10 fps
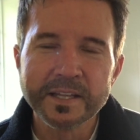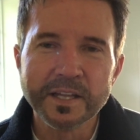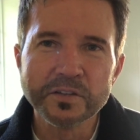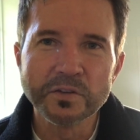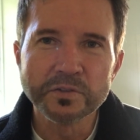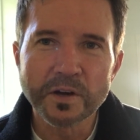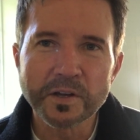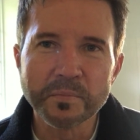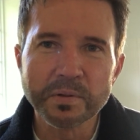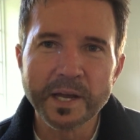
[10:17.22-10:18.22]
that you'll not
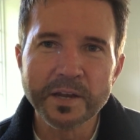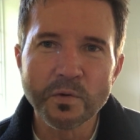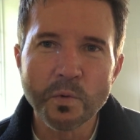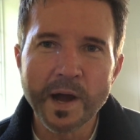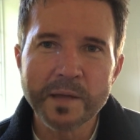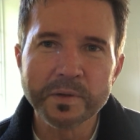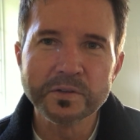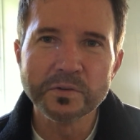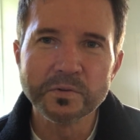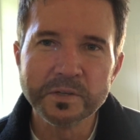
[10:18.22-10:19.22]
complain or whine, but
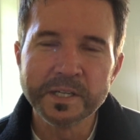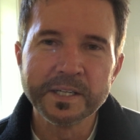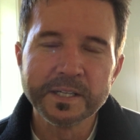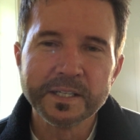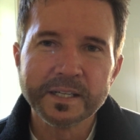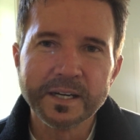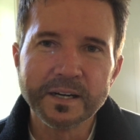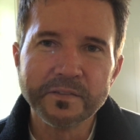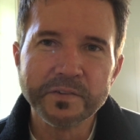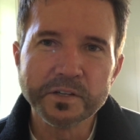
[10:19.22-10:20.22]
you'll uh,
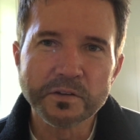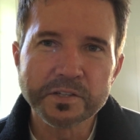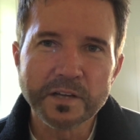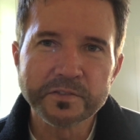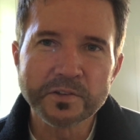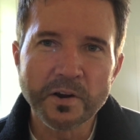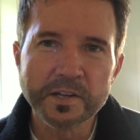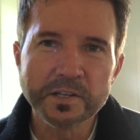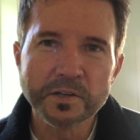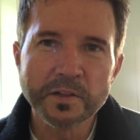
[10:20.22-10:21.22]
feel yourself
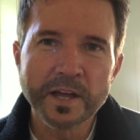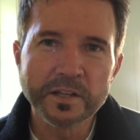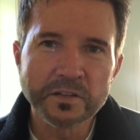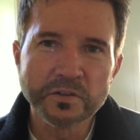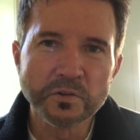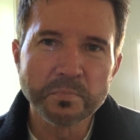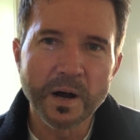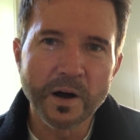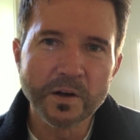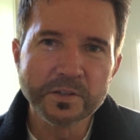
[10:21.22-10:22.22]
starting to do that, that you'll
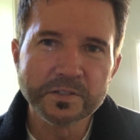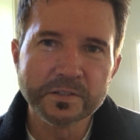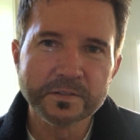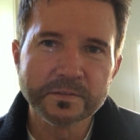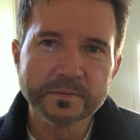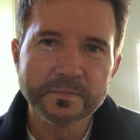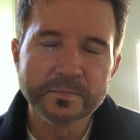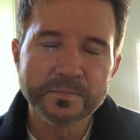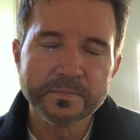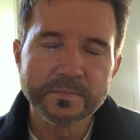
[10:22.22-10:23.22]
pause
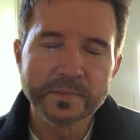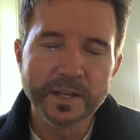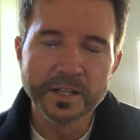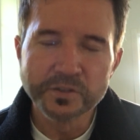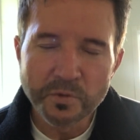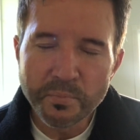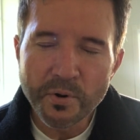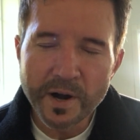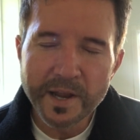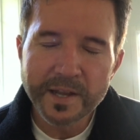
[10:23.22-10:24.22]
and then you'll
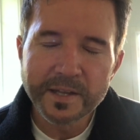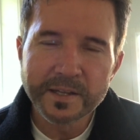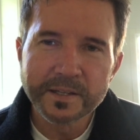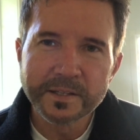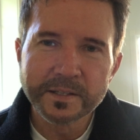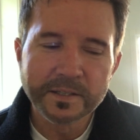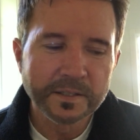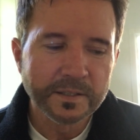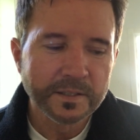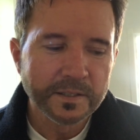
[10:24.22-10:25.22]
pray
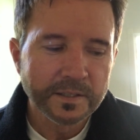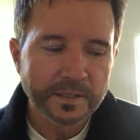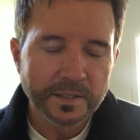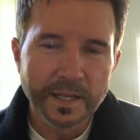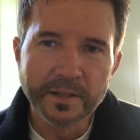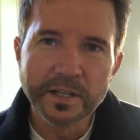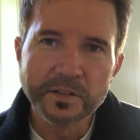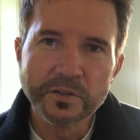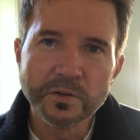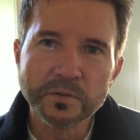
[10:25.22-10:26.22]
and
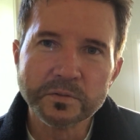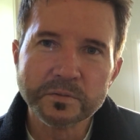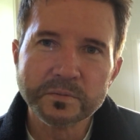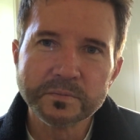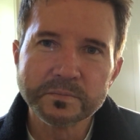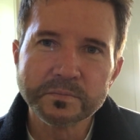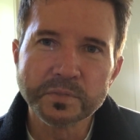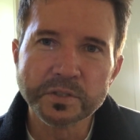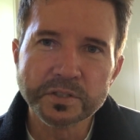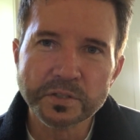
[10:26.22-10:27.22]
then you'll
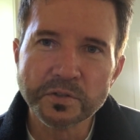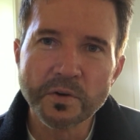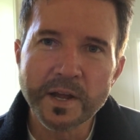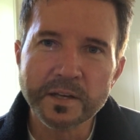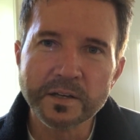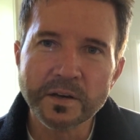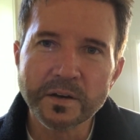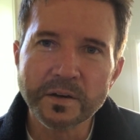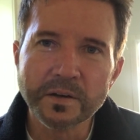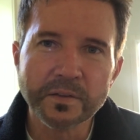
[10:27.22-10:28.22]
pursue great
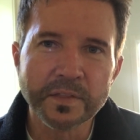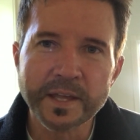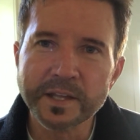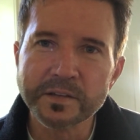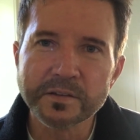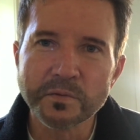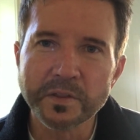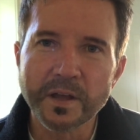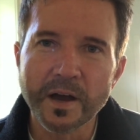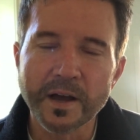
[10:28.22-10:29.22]
things
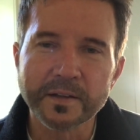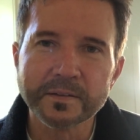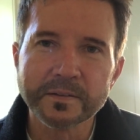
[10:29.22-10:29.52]
with God.